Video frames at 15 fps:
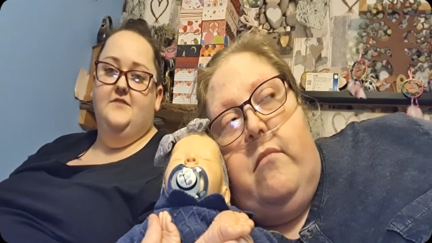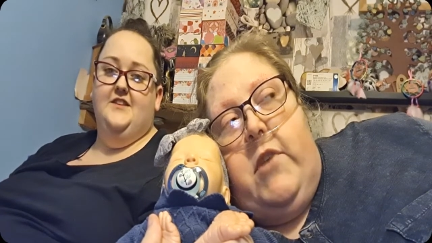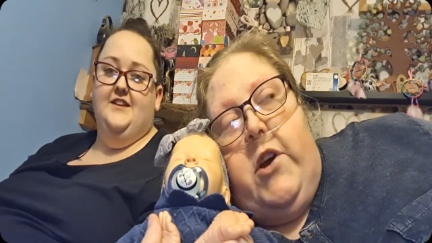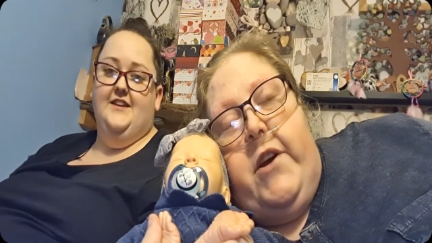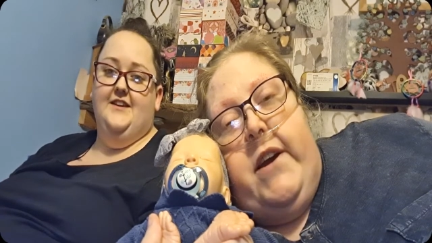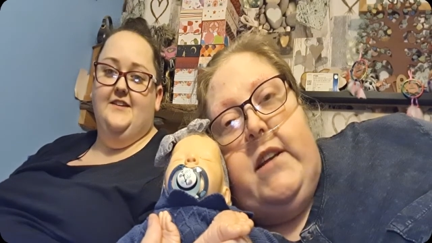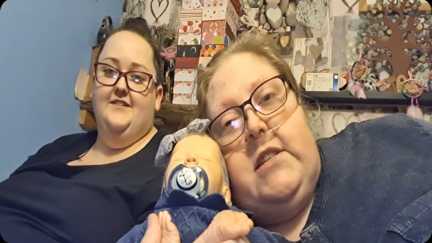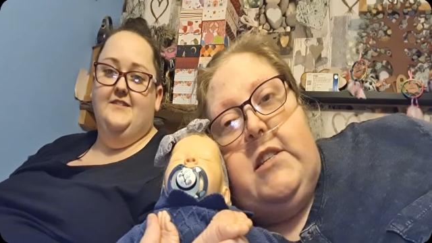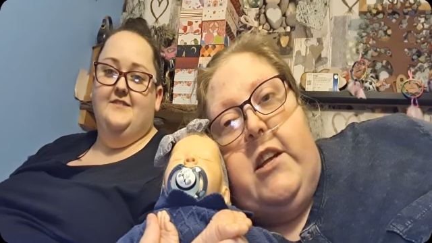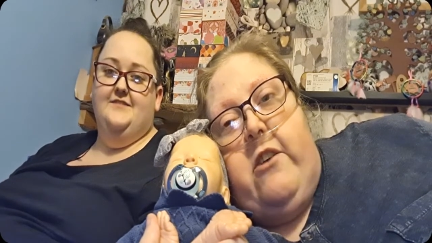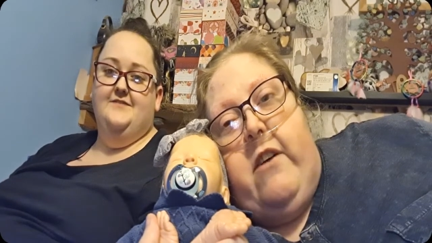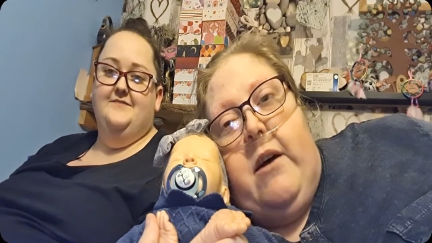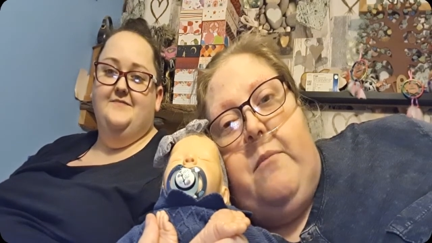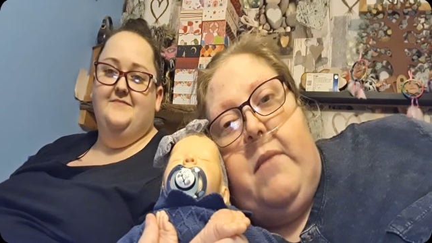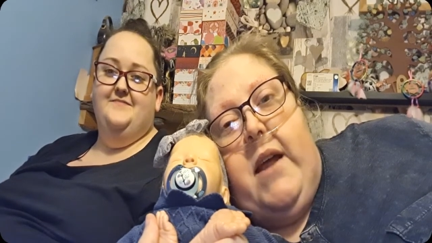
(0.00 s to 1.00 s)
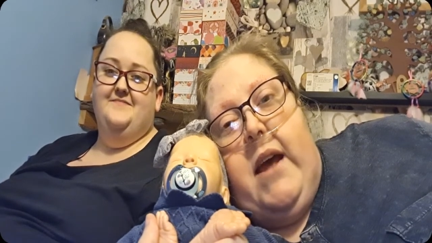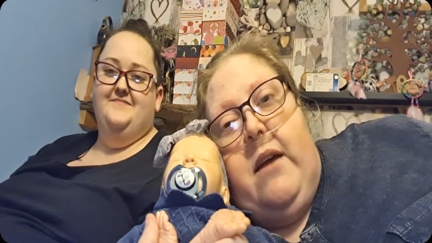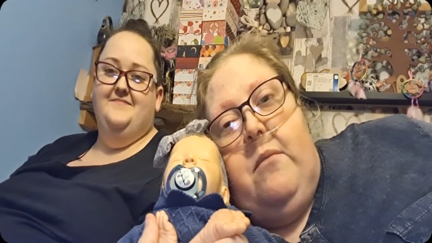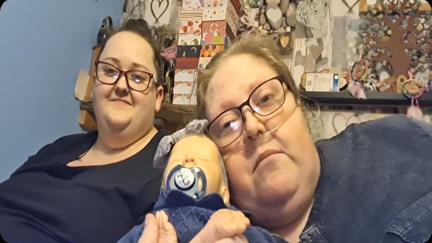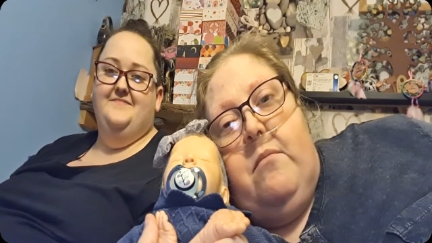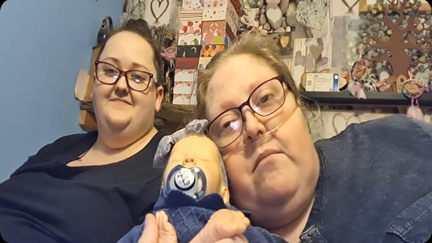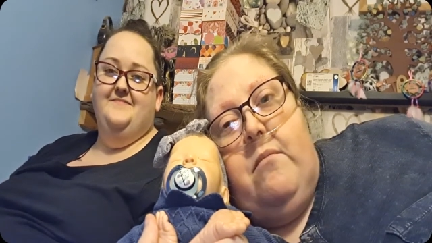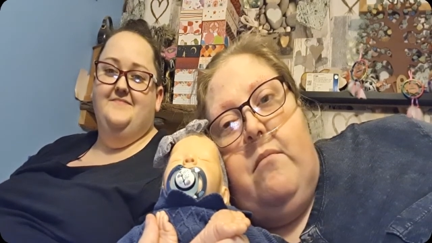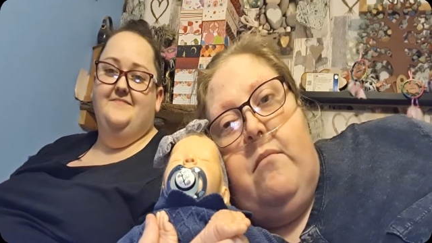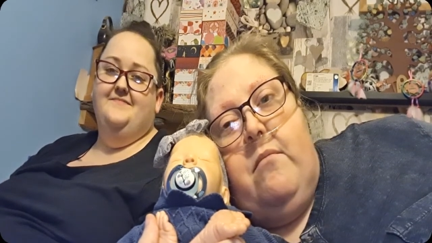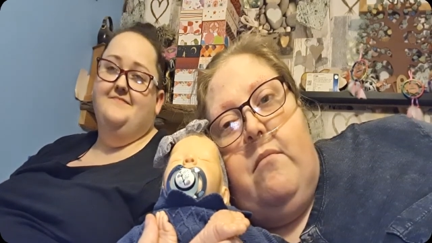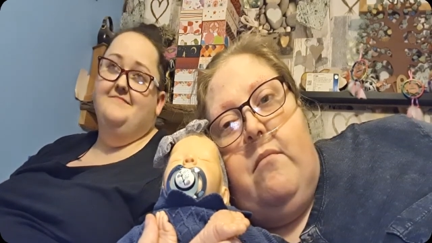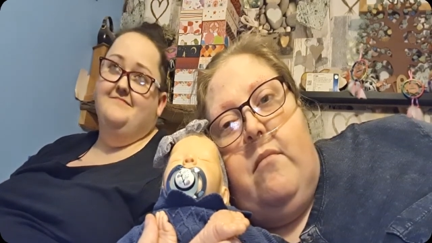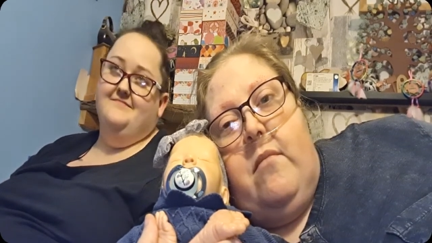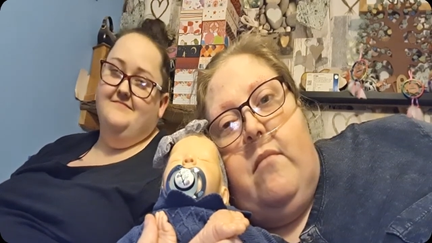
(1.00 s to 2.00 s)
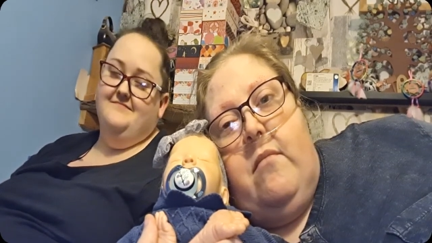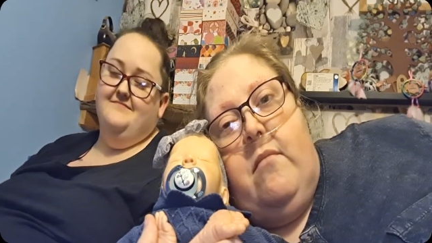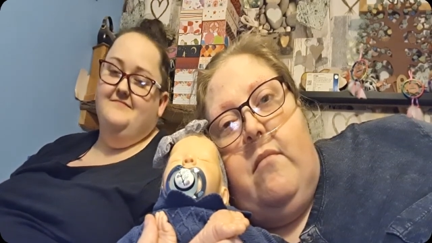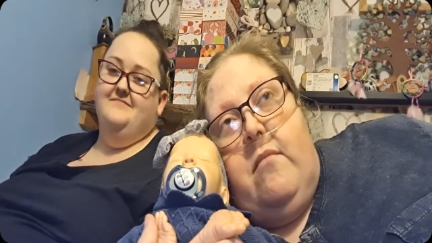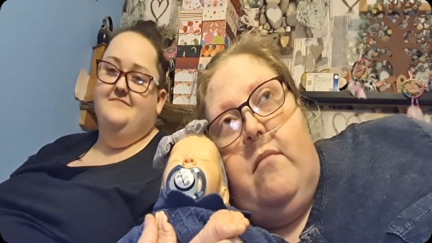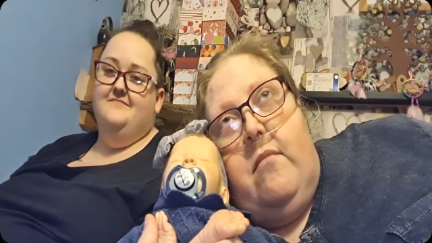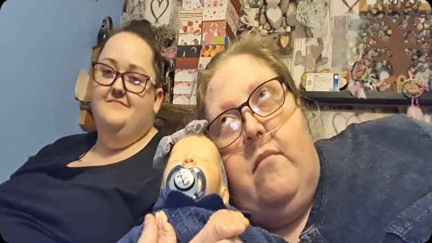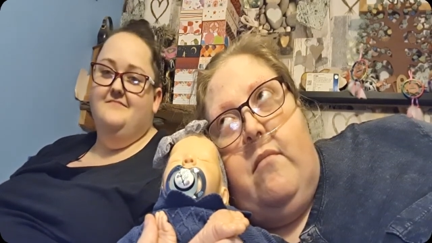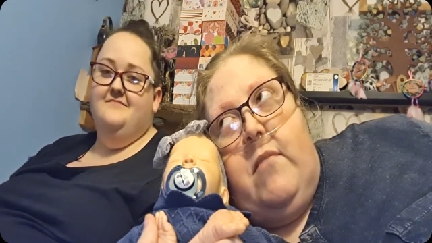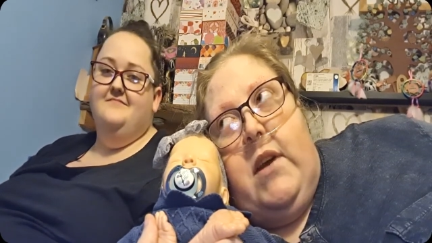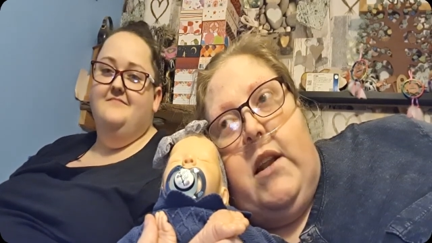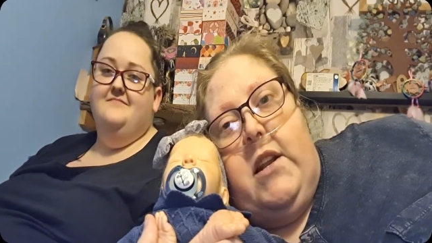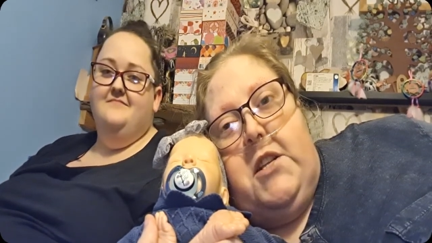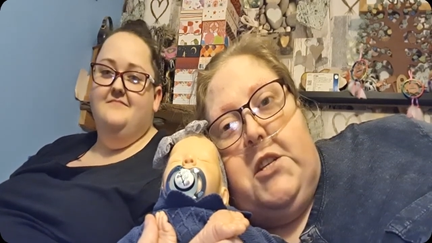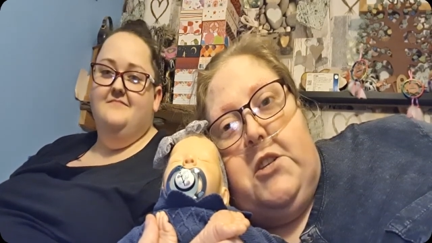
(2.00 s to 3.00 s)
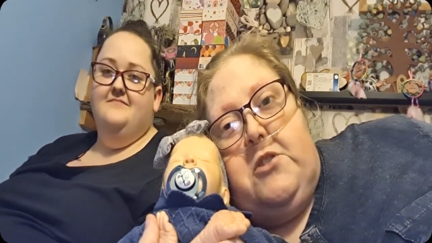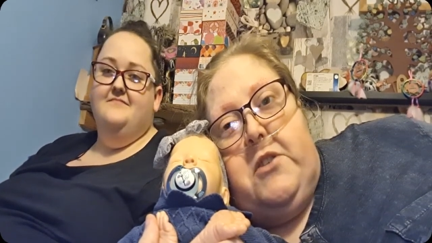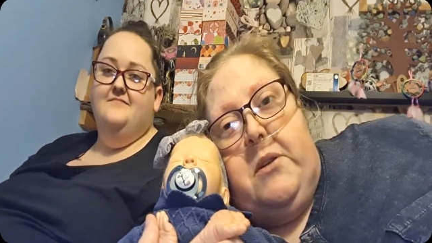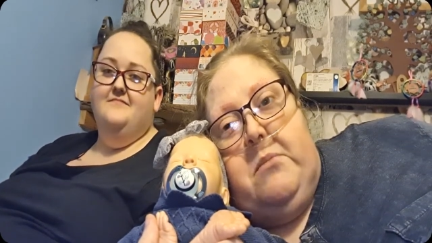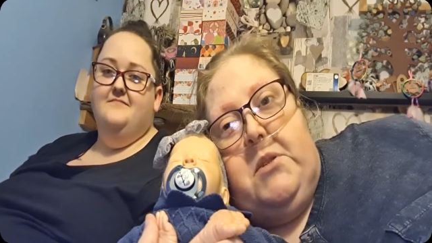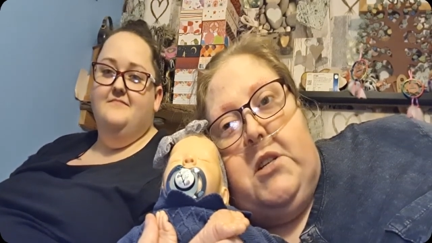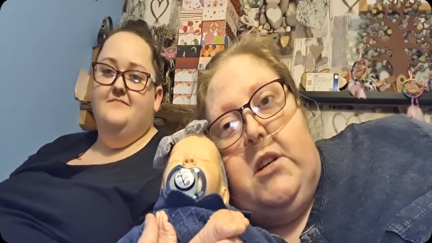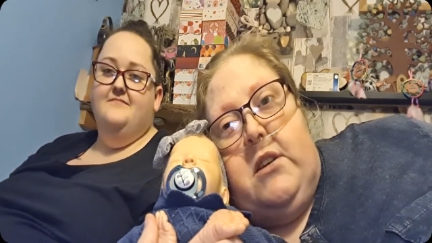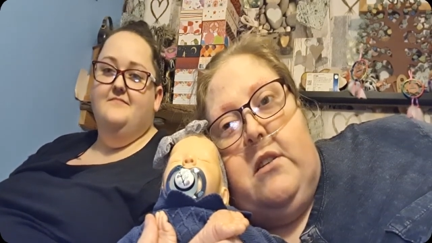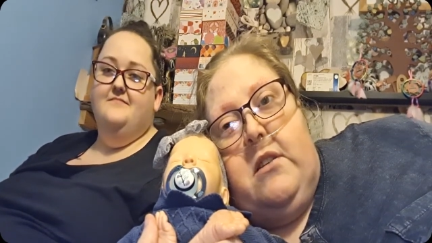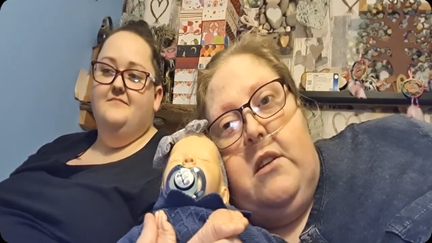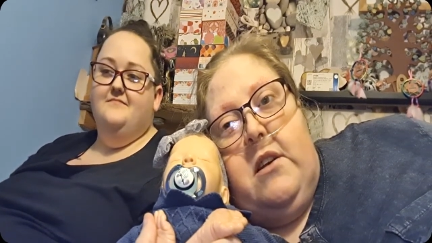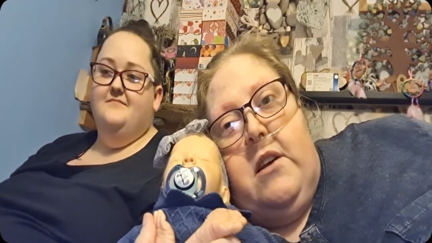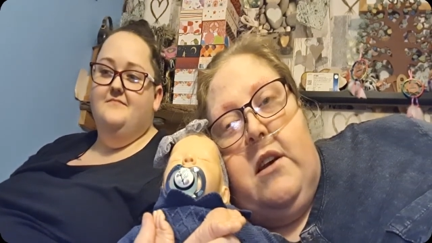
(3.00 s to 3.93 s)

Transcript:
Speaker 1: her Instagram name in the description.